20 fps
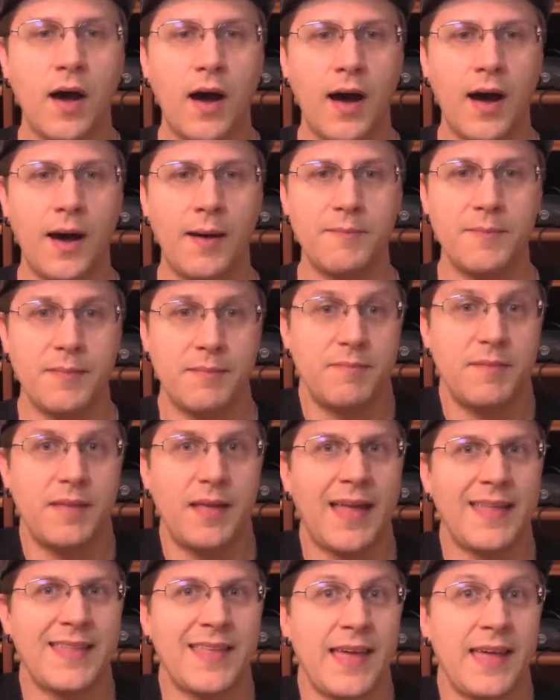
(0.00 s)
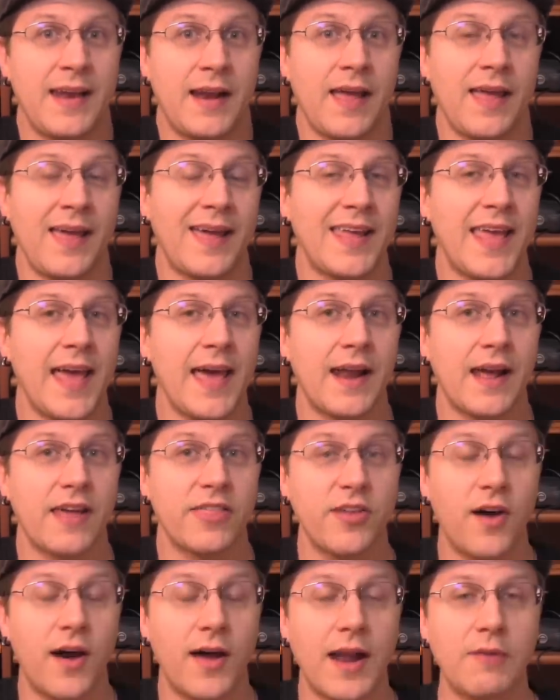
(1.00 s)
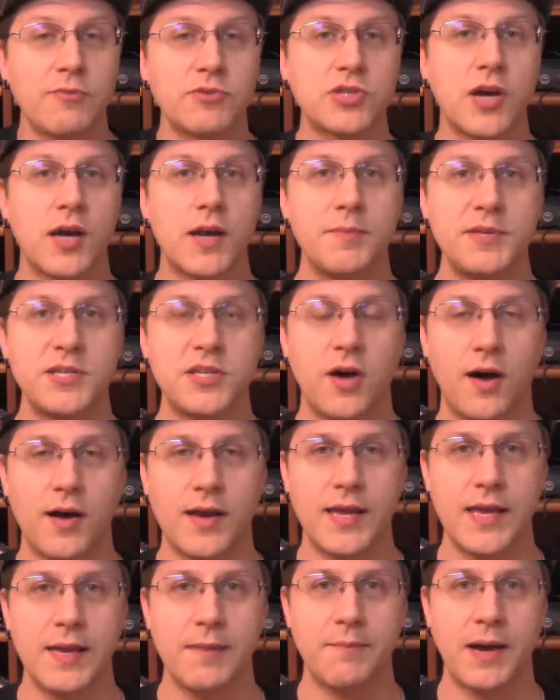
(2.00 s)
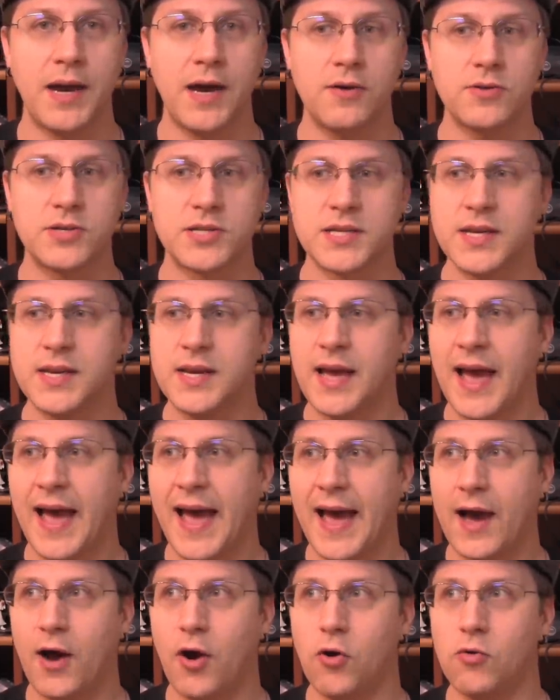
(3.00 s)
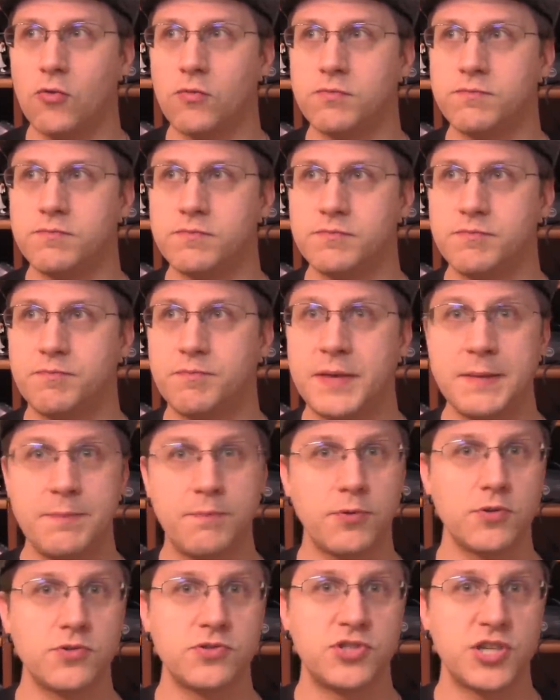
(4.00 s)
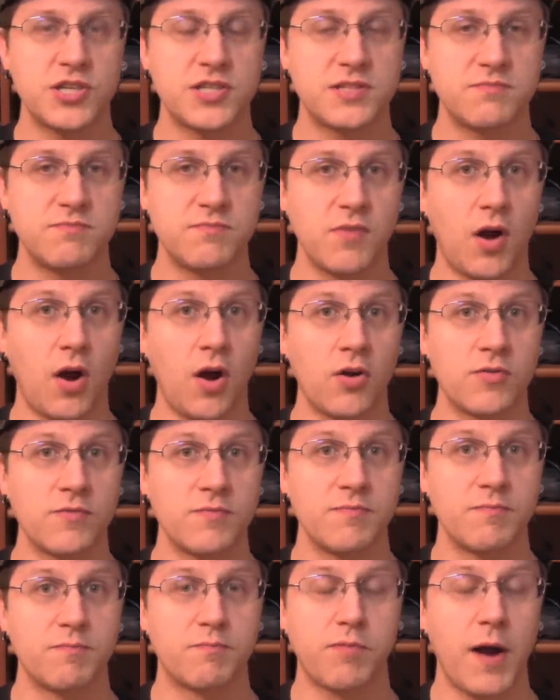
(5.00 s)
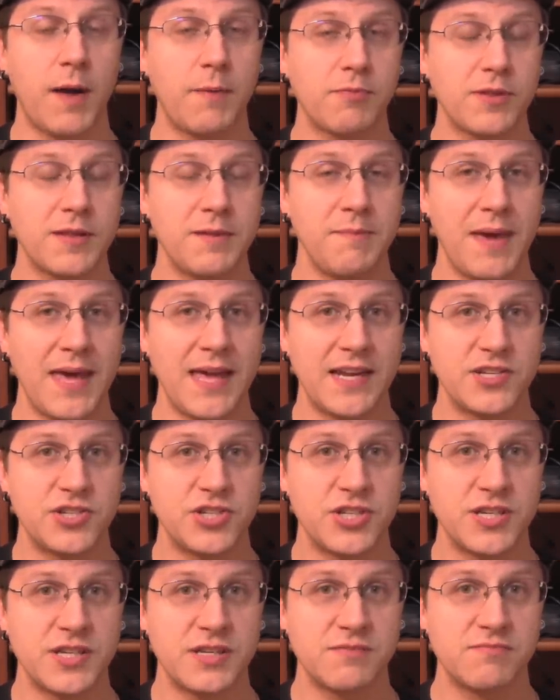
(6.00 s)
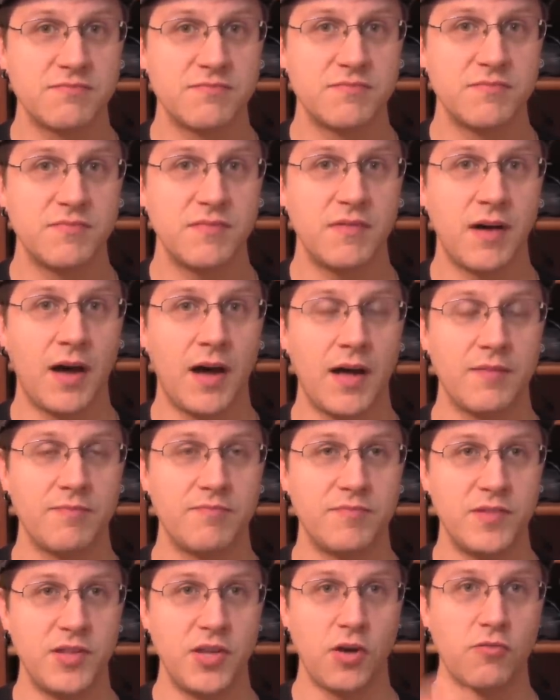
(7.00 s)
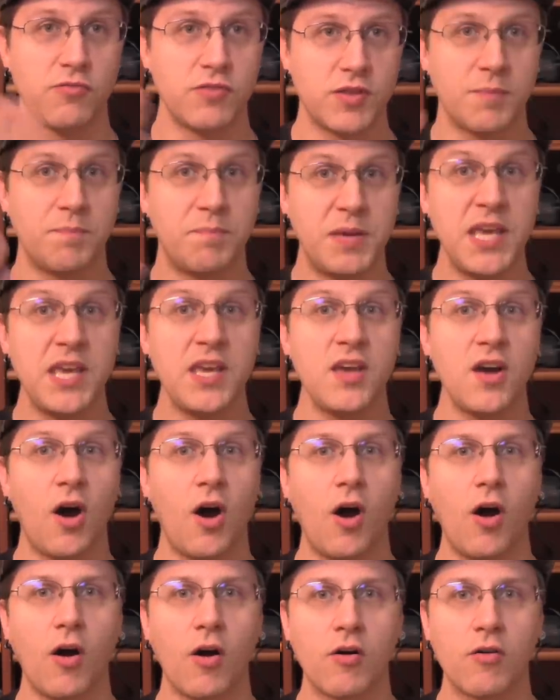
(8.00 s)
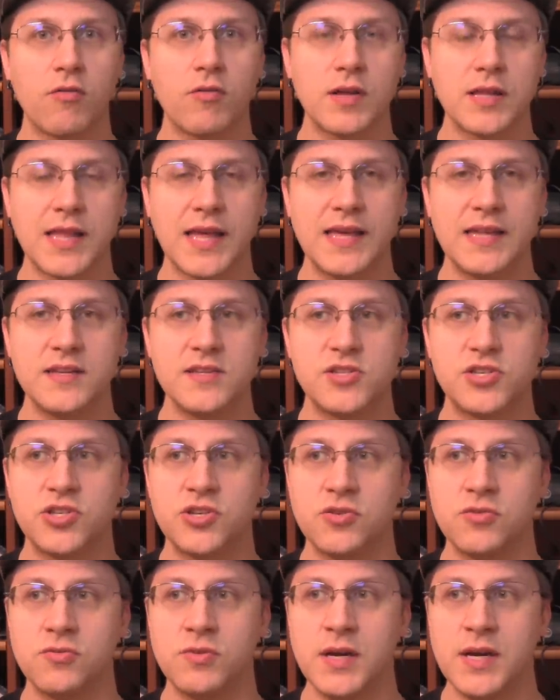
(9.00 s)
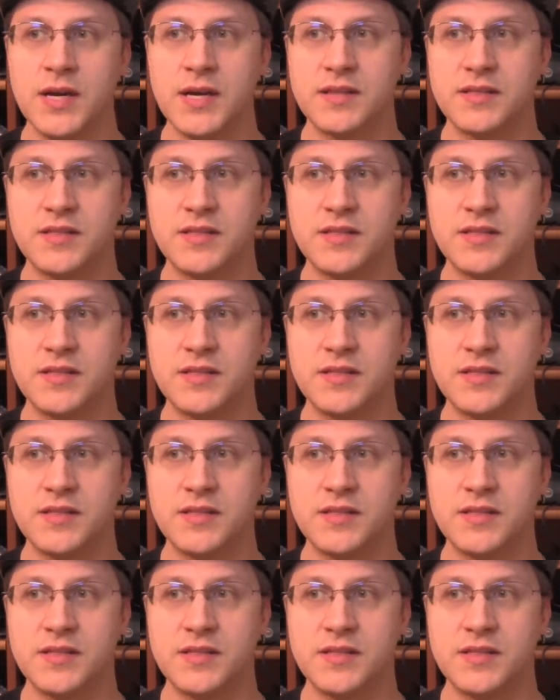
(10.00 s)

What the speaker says: And again, I thought I was going to be talking about how people just aren't properly managing the PR related to